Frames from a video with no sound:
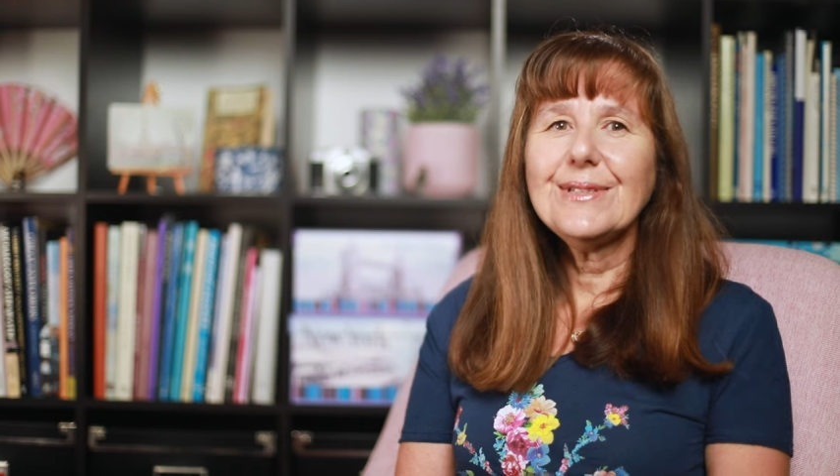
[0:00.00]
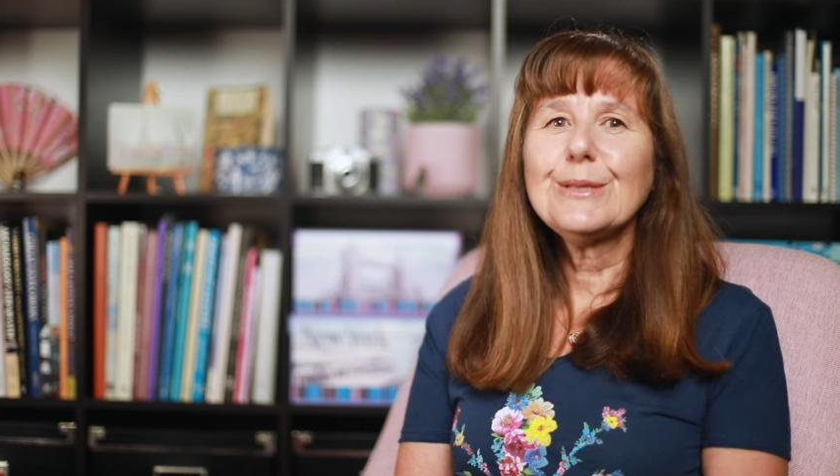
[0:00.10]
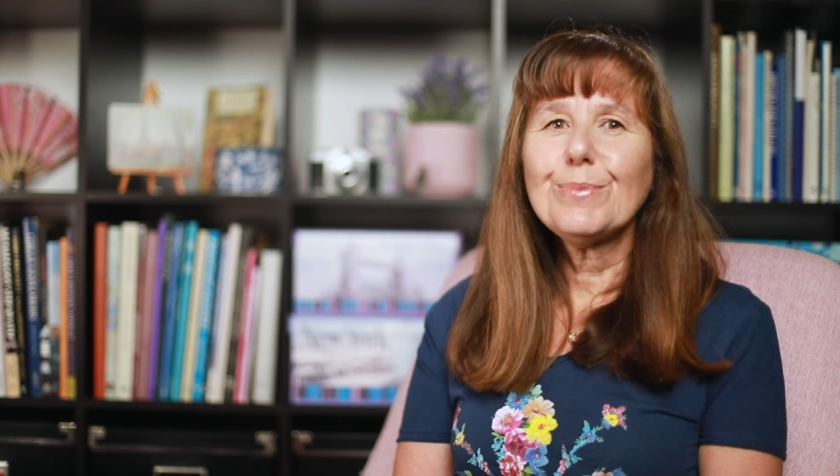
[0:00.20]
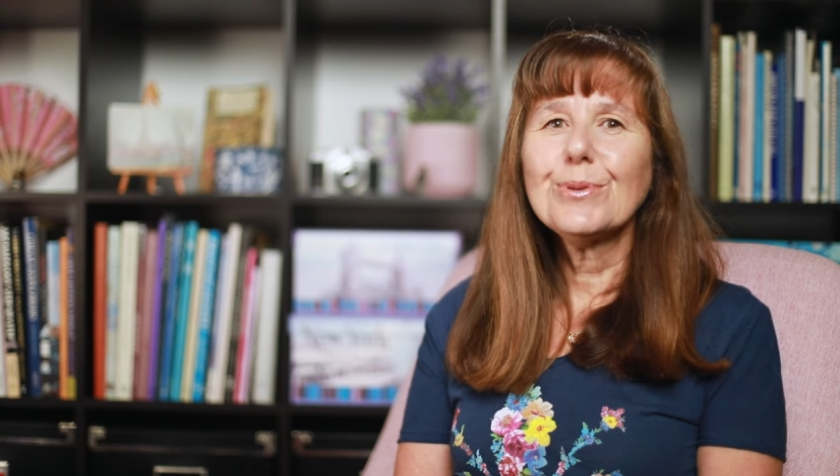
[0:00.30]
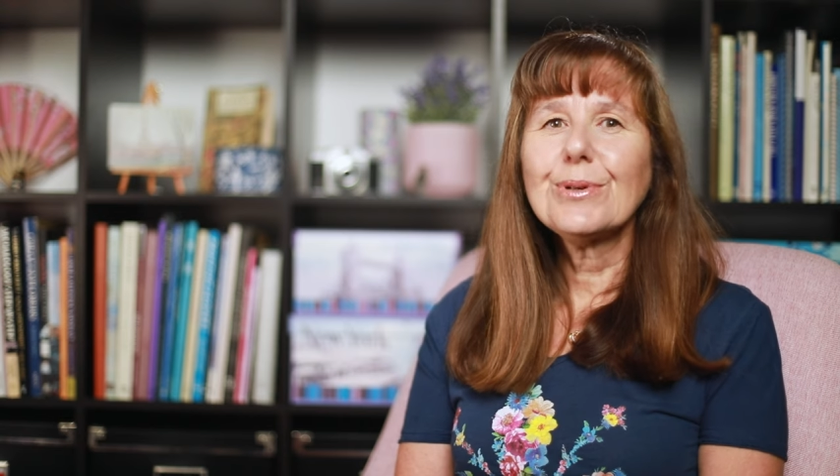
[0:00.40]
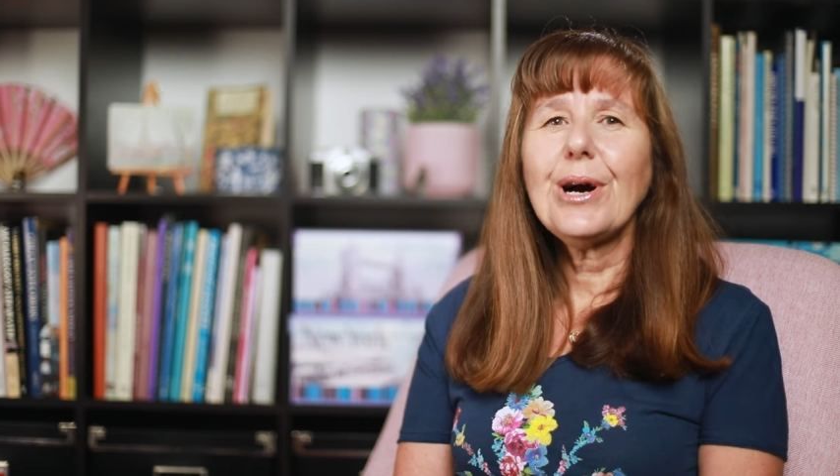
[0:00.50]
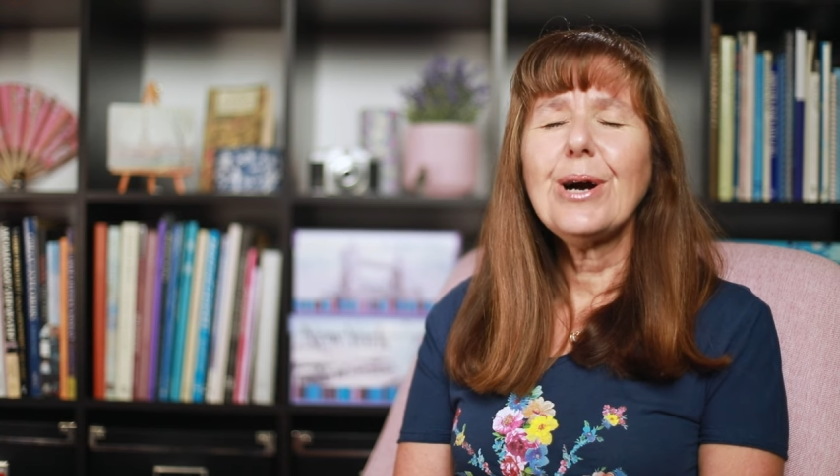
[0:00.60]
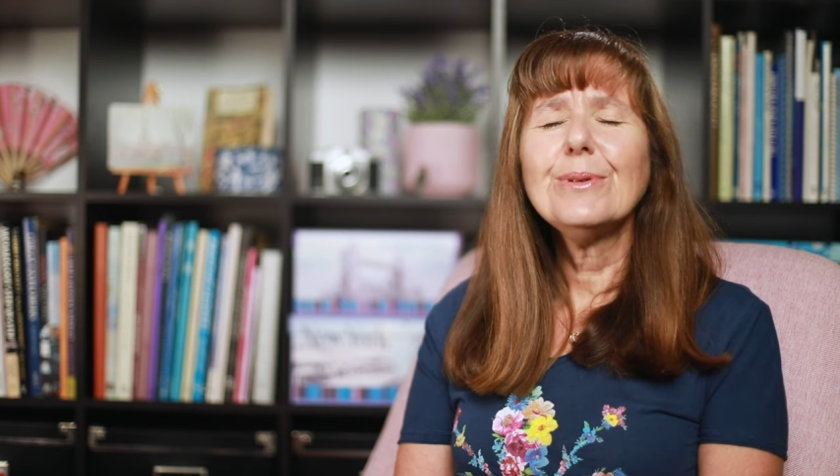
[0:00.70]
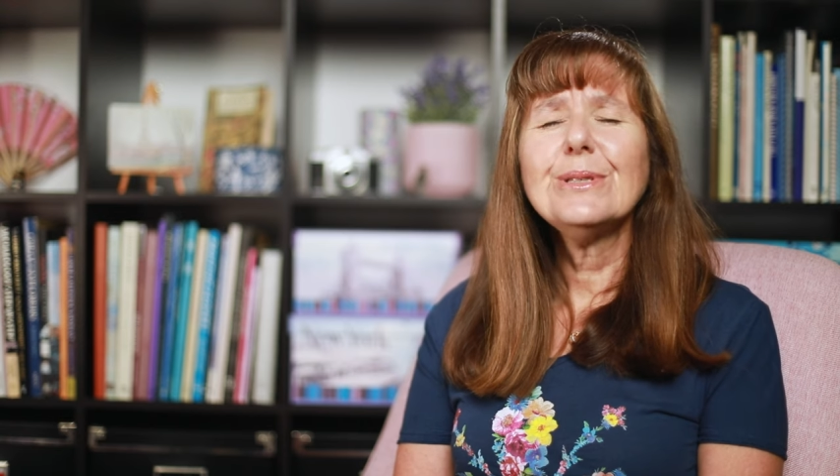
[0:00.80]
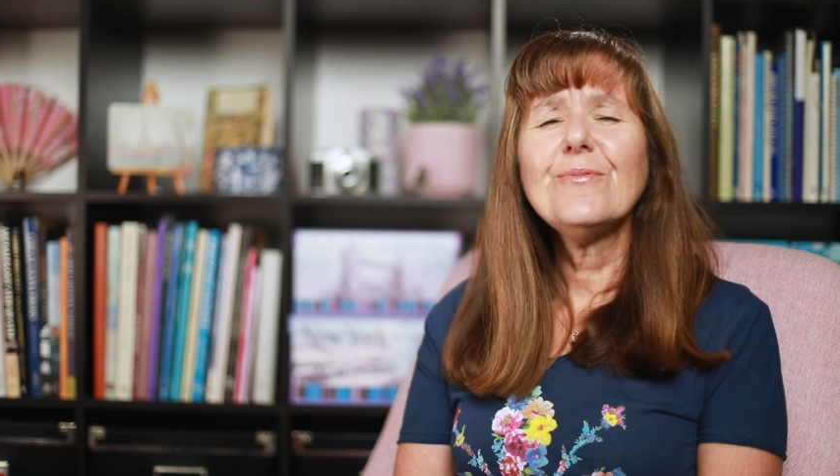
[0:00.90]
of this book, I
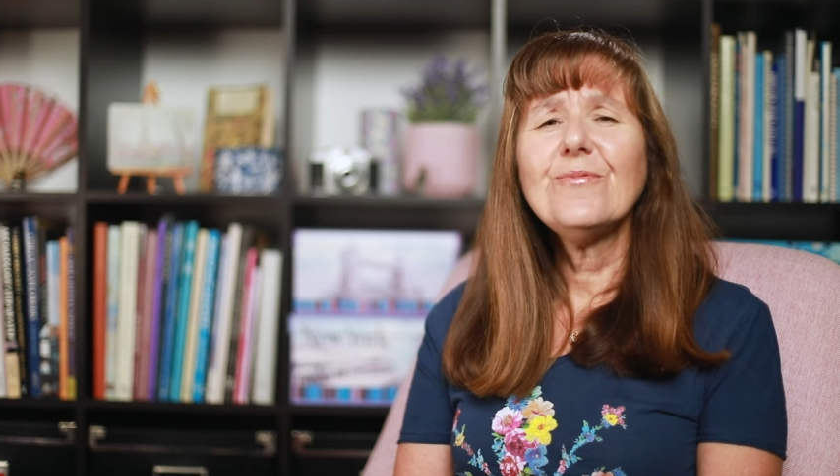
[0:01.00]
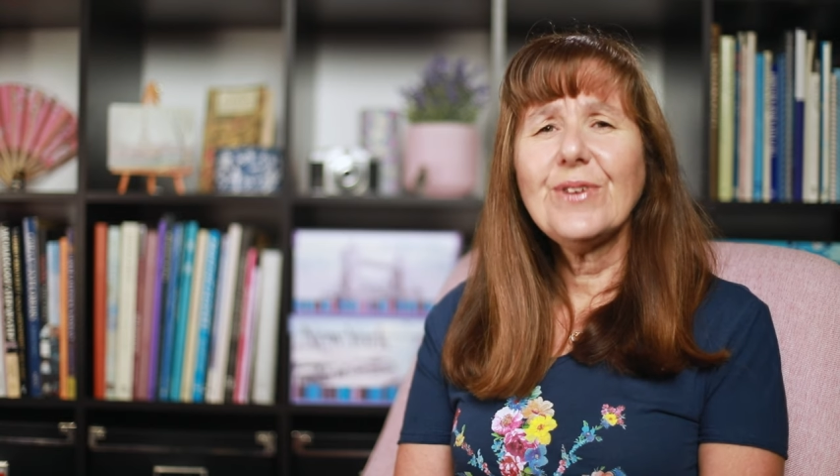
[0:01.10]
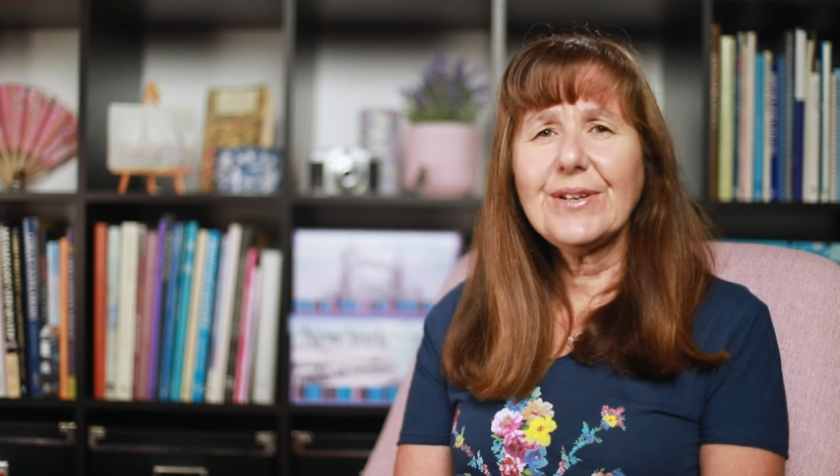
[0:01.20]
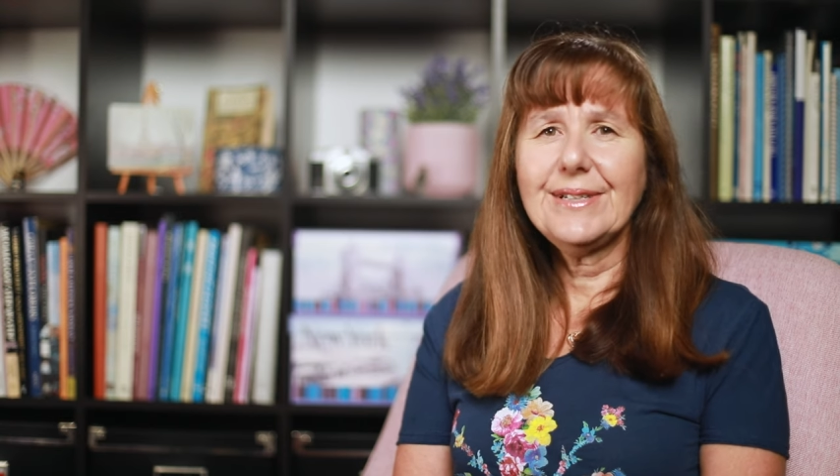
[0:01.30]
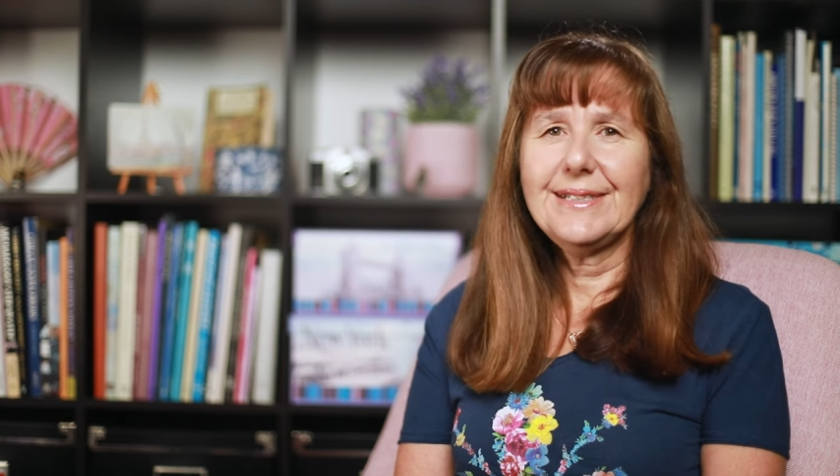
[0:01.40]
was very